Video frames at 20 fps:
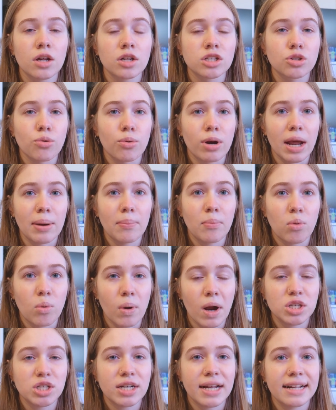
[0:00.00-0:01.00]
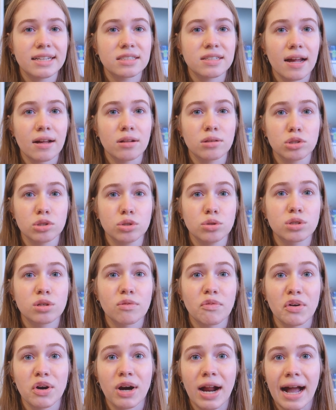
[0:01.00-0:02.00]
So when I brush, it gets that loose
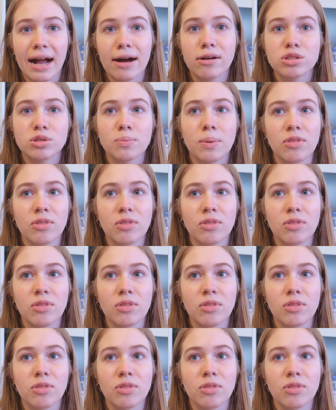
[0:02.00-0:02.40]
fur out,